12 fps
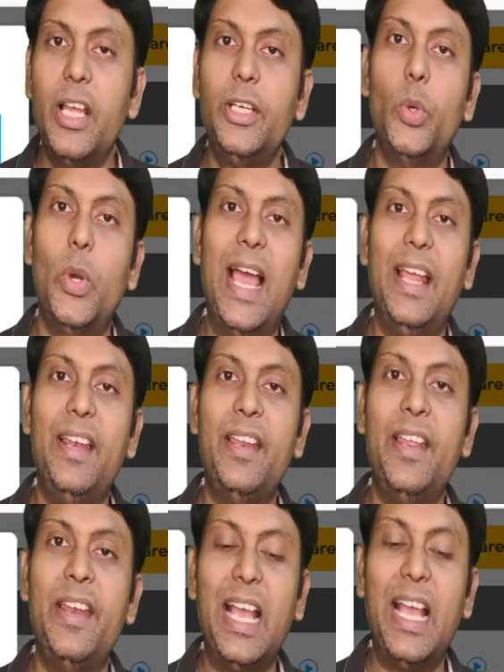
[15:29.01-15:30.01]
to add an
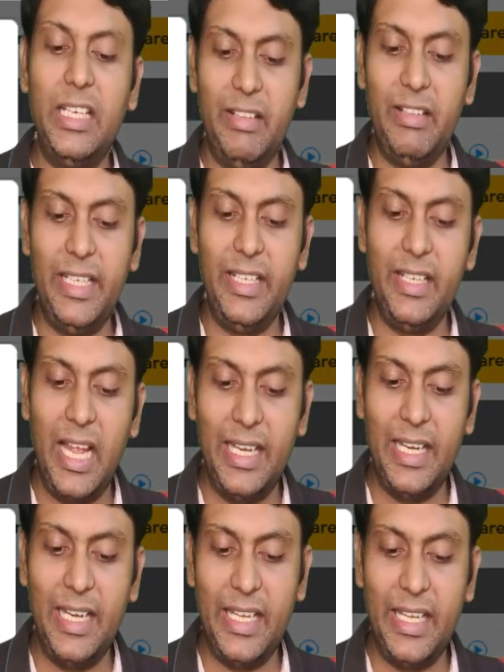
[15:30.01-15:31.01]
activity at
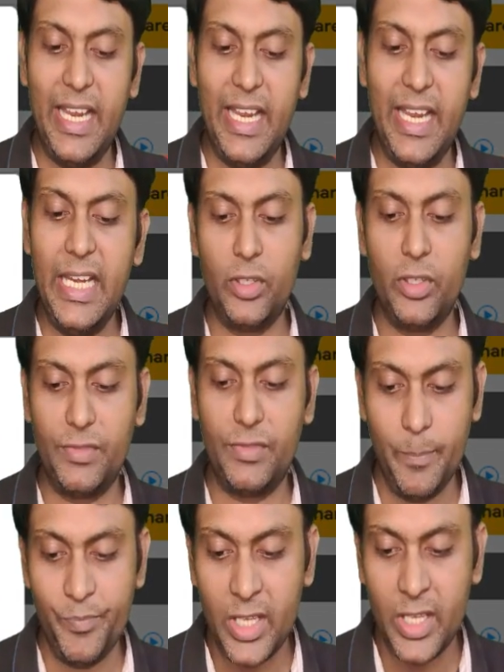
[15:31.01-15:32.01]
any point of time.
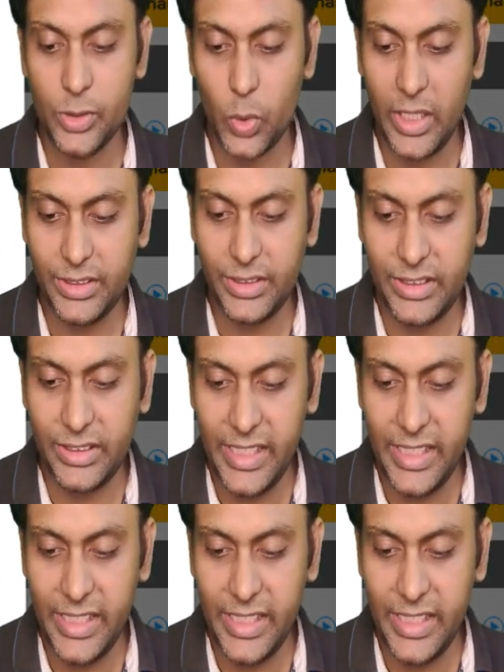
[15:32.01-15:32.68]
So let's see,